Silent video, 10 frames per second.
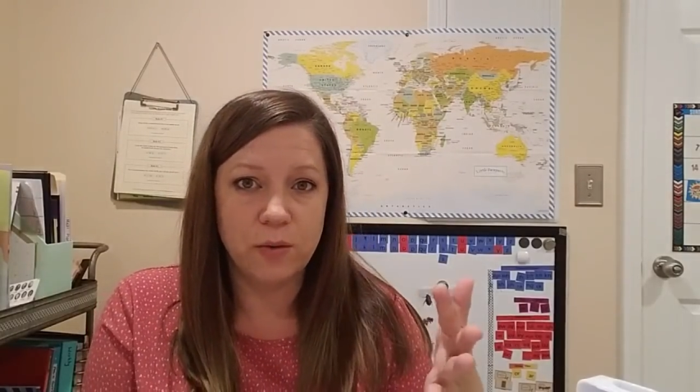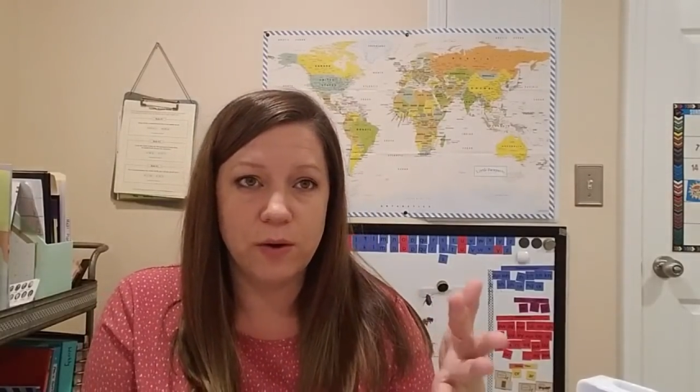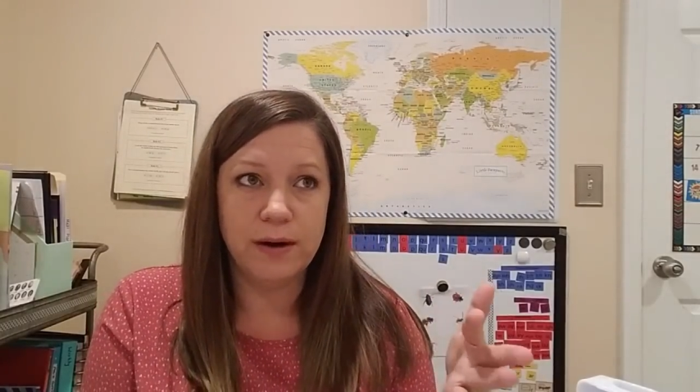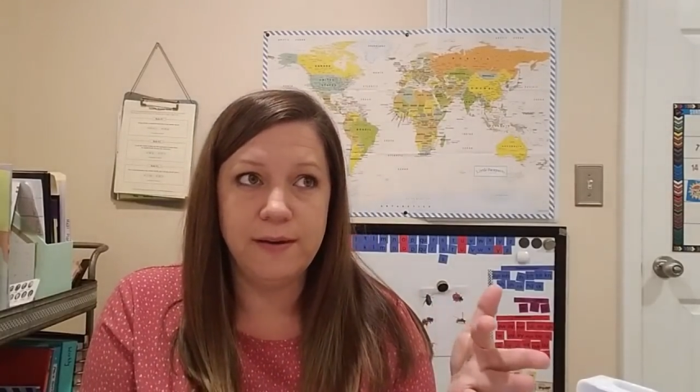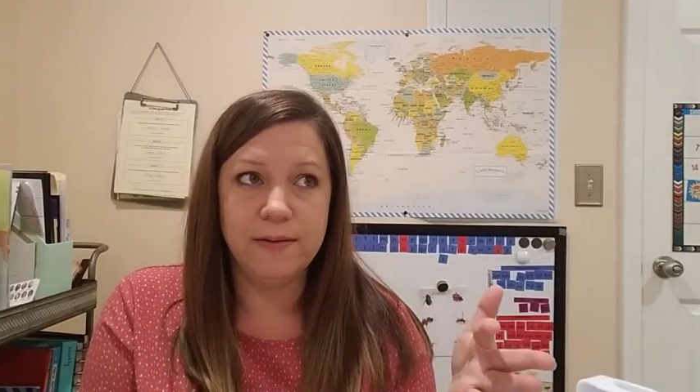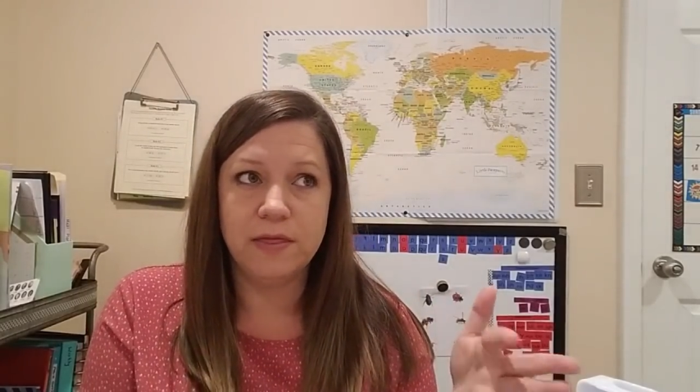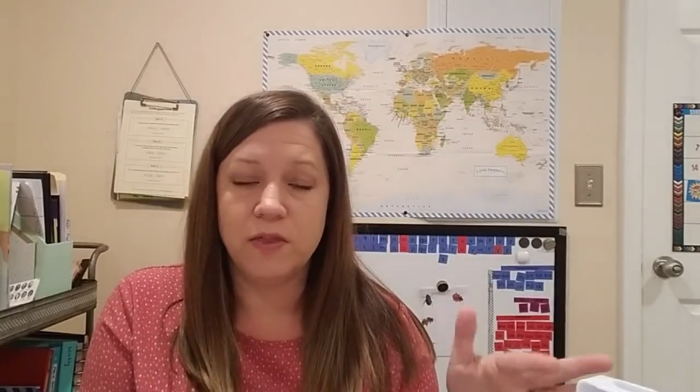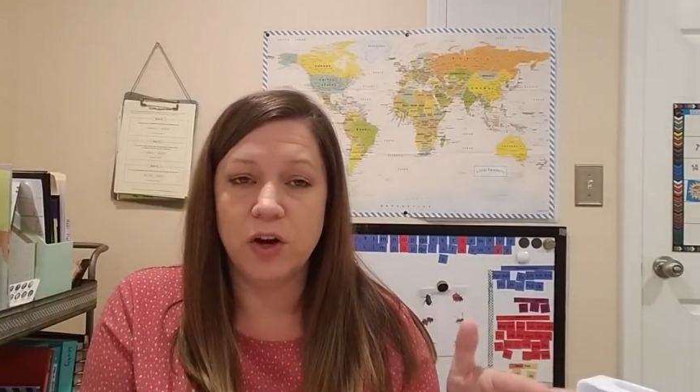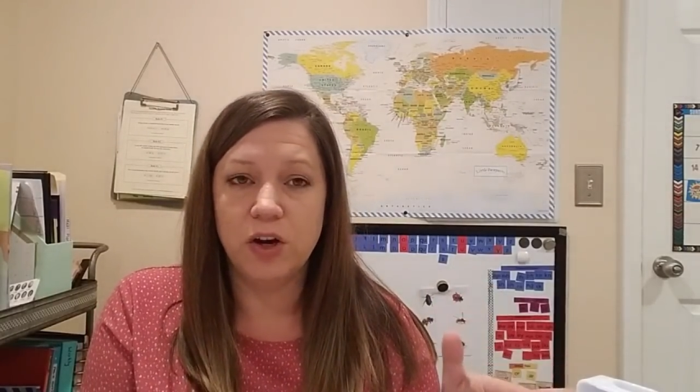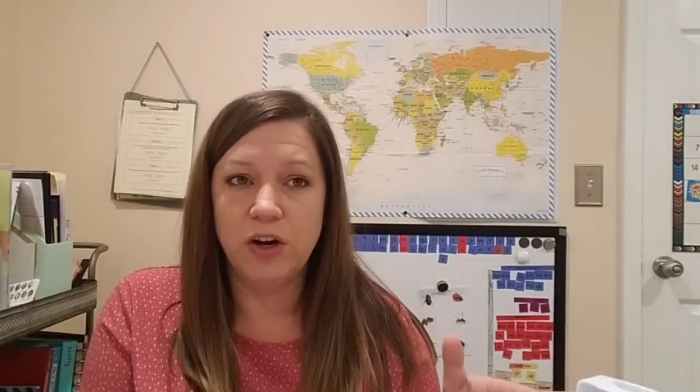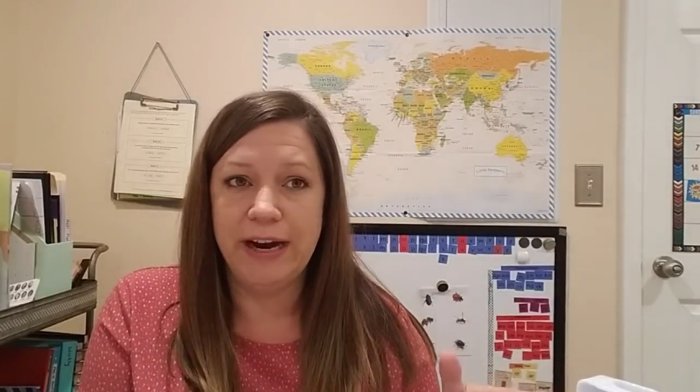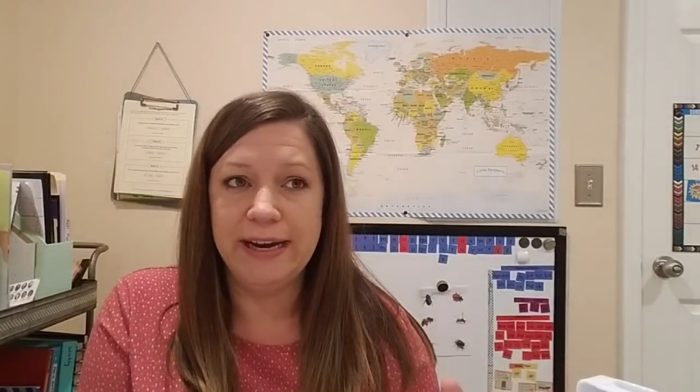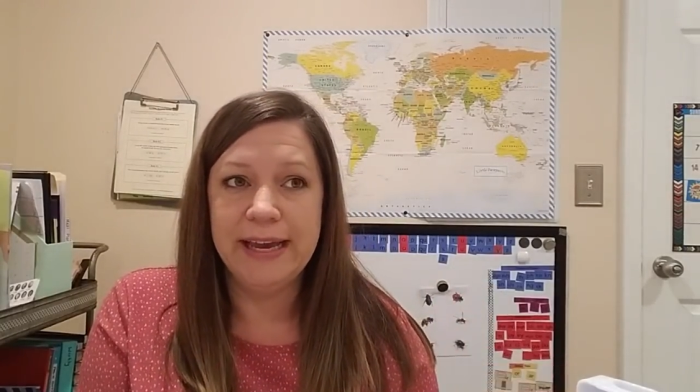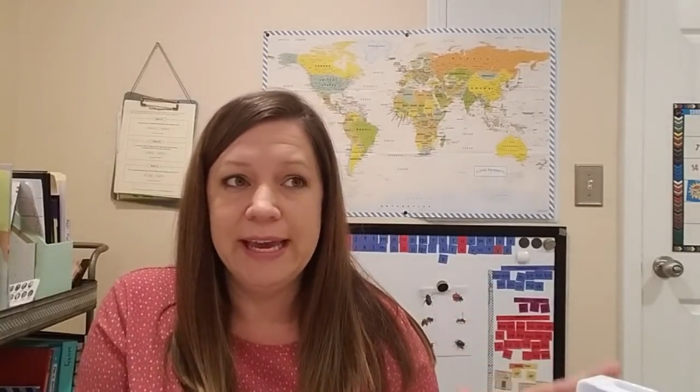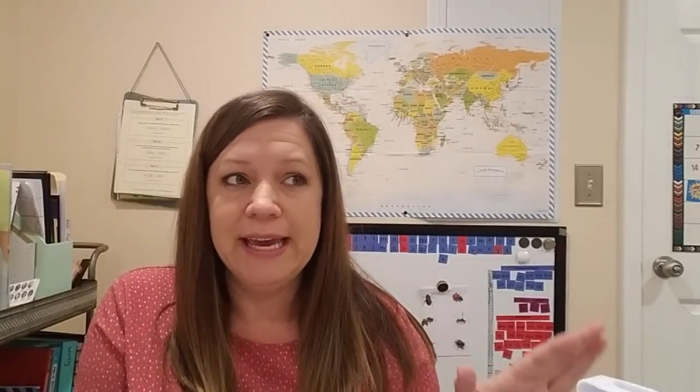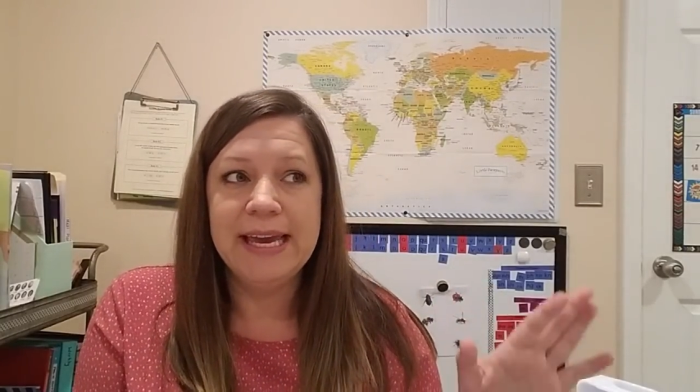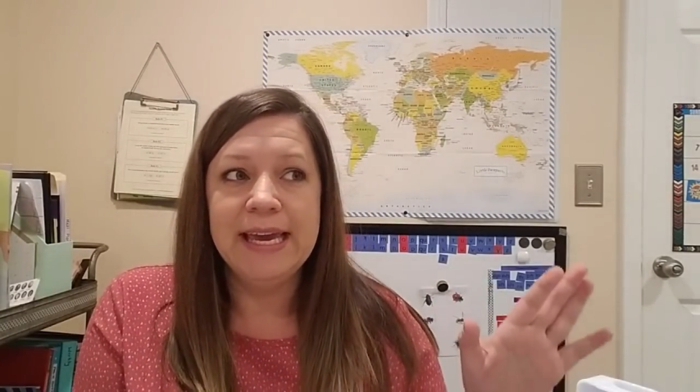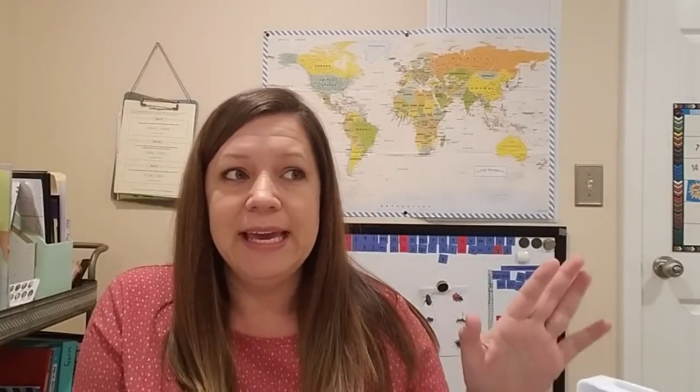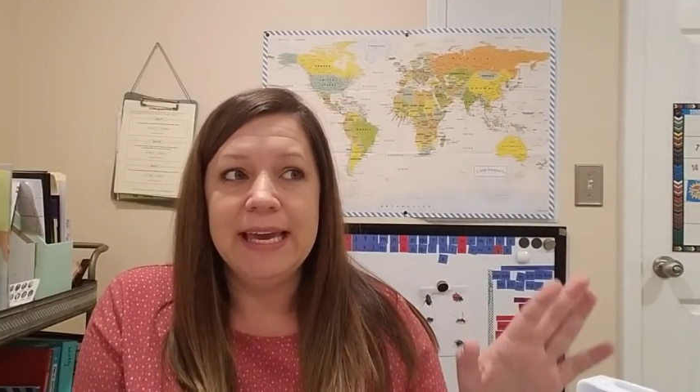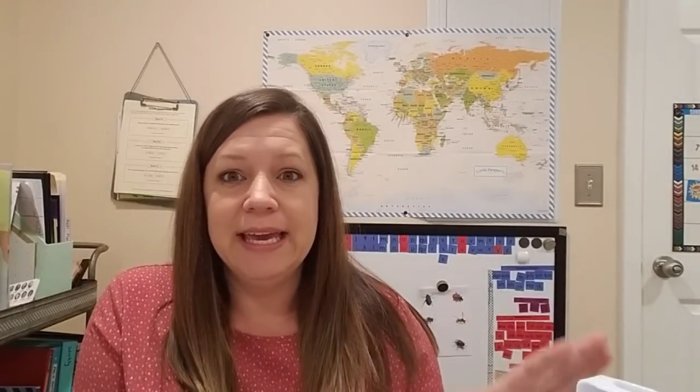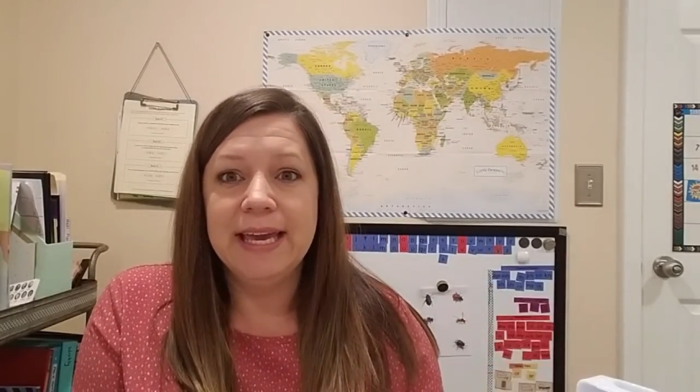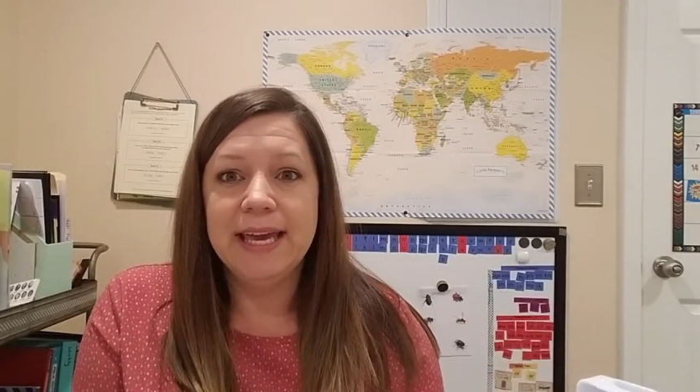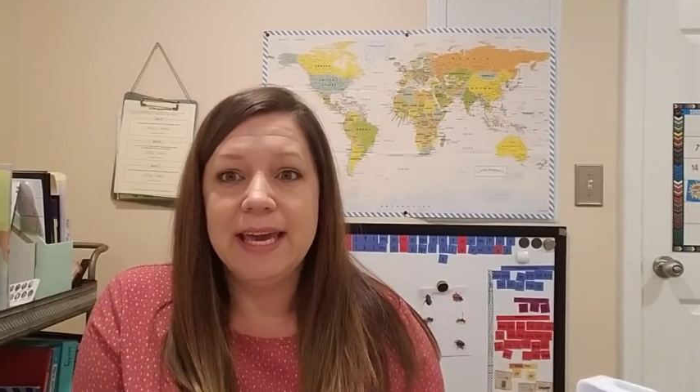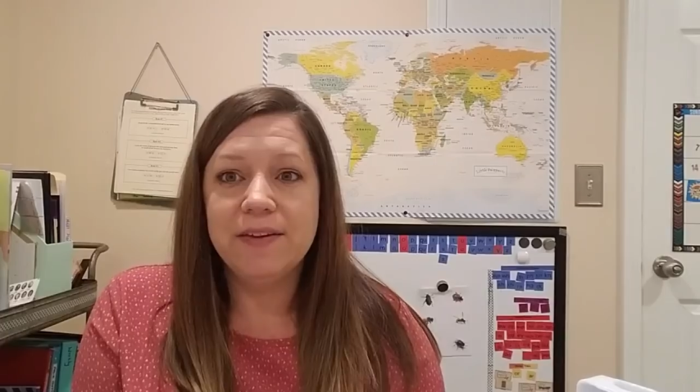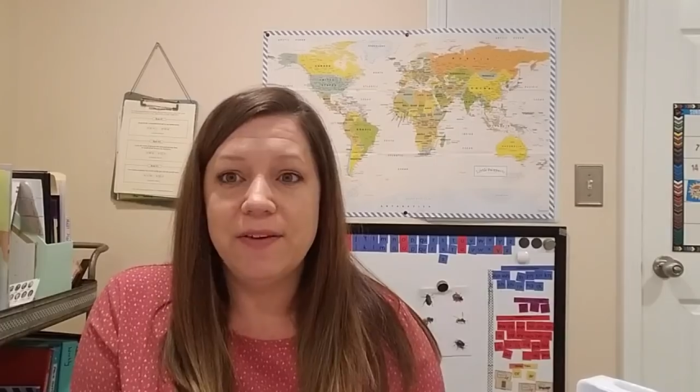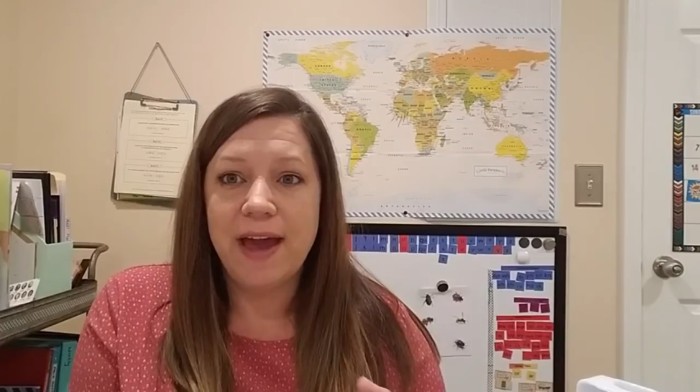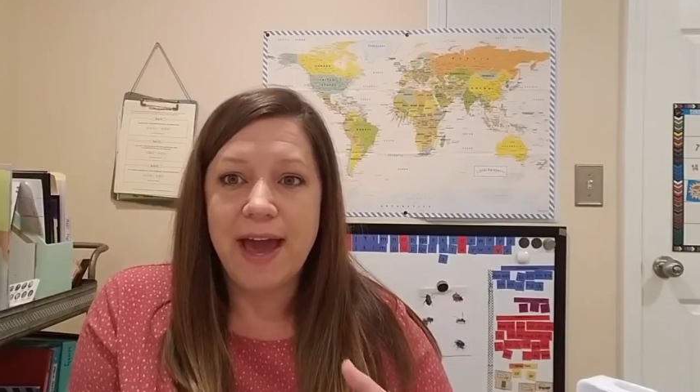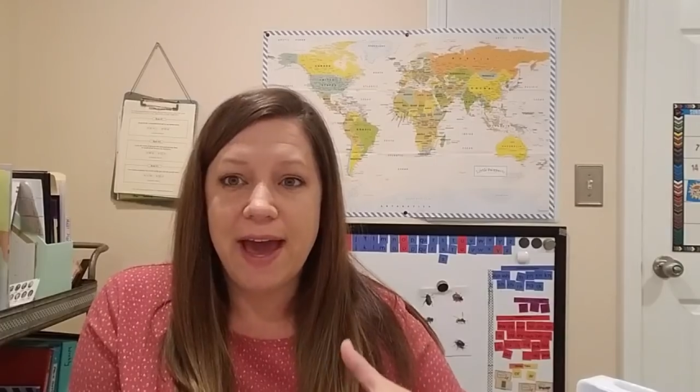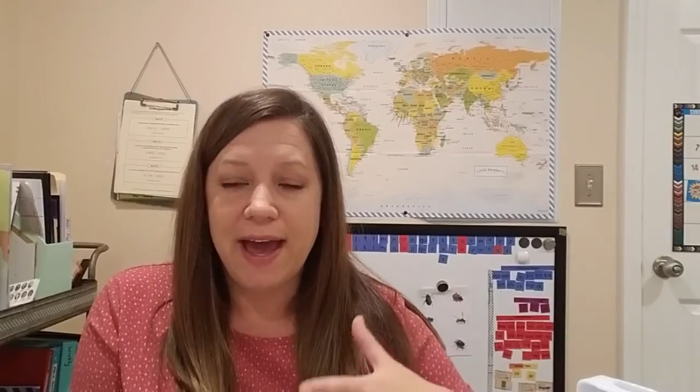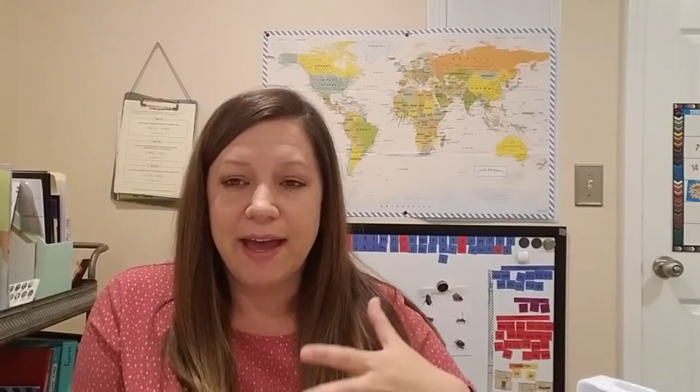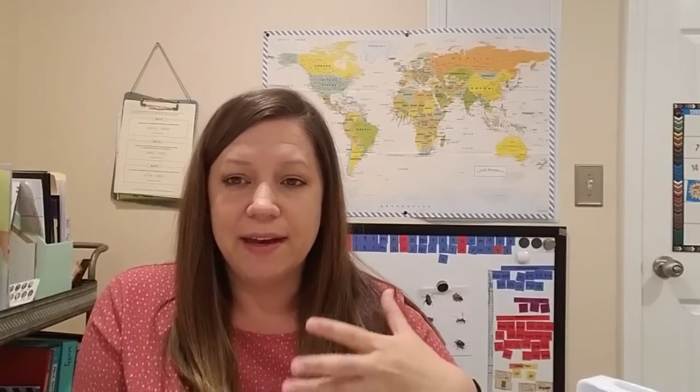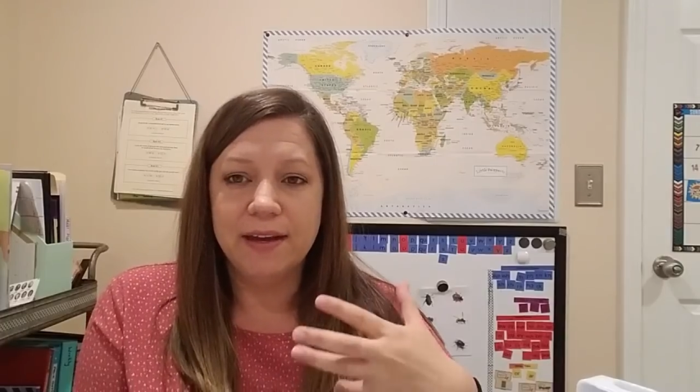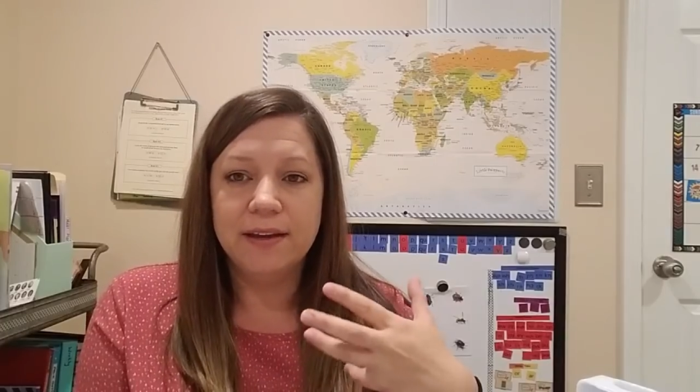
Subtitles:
or even 3rd grade if I had